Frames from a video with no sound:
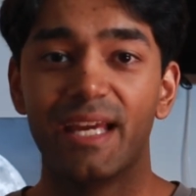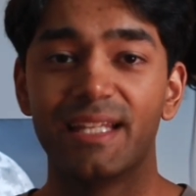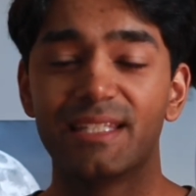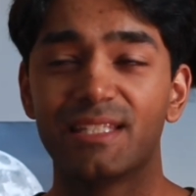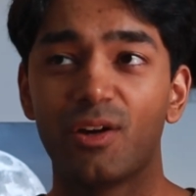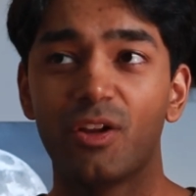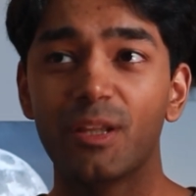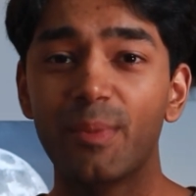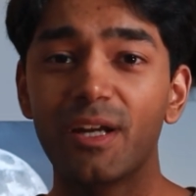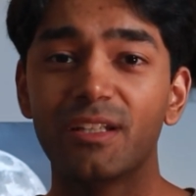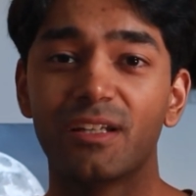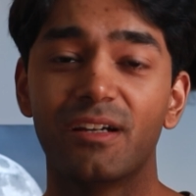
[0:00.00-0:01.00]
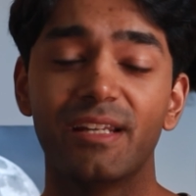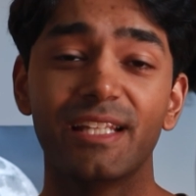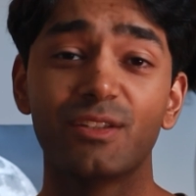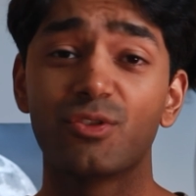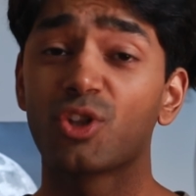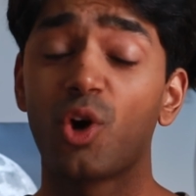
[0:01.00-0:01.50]
It's all about
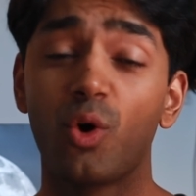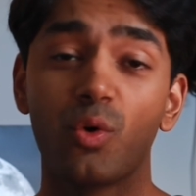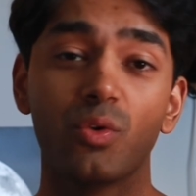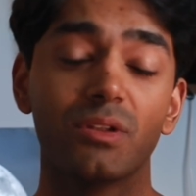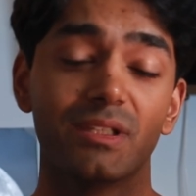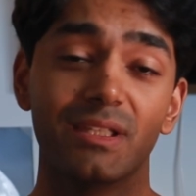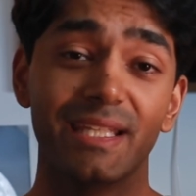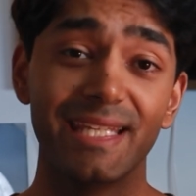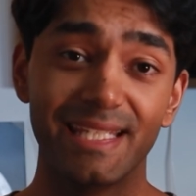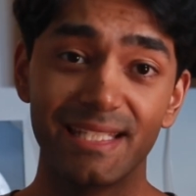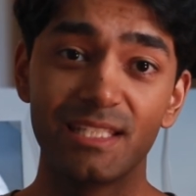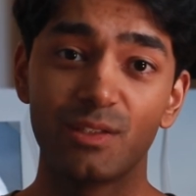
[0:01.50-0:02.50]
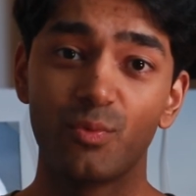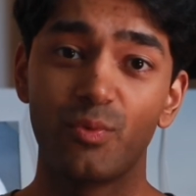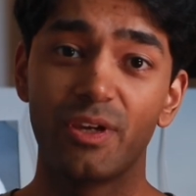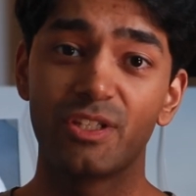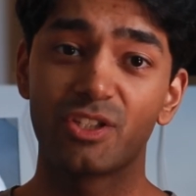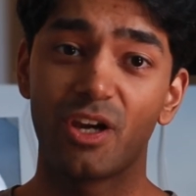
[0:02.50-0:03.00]
turning those cold leads,
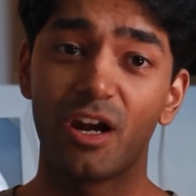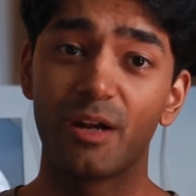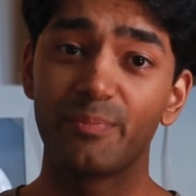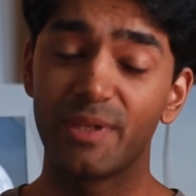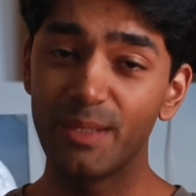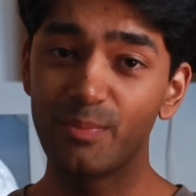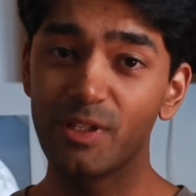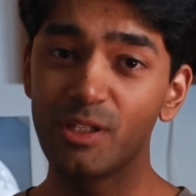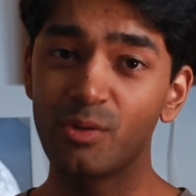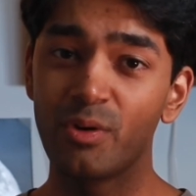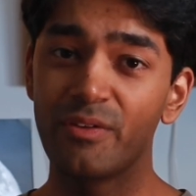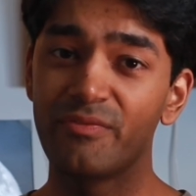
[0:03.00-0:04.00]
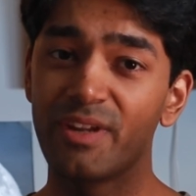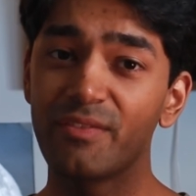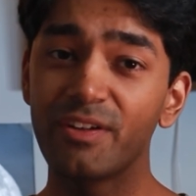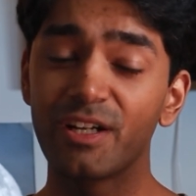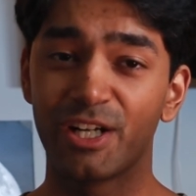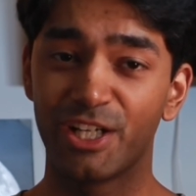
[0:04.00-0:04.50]
which are people who have
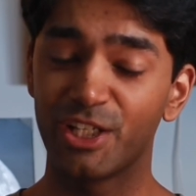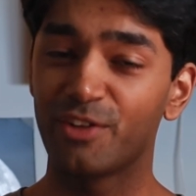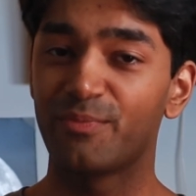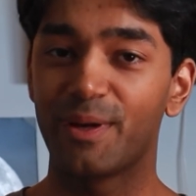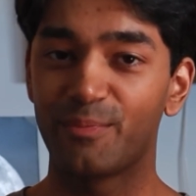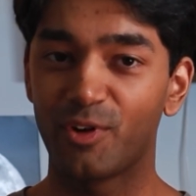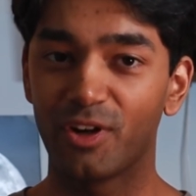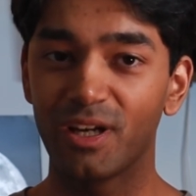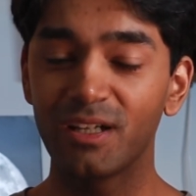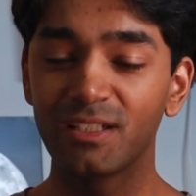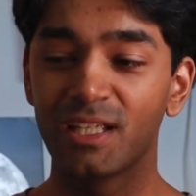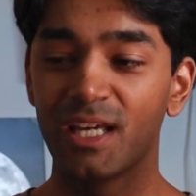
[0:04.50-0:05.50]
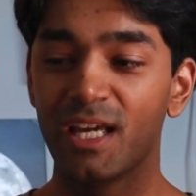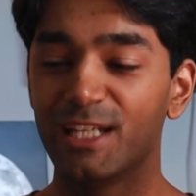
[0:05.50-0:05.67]
never heard of my product,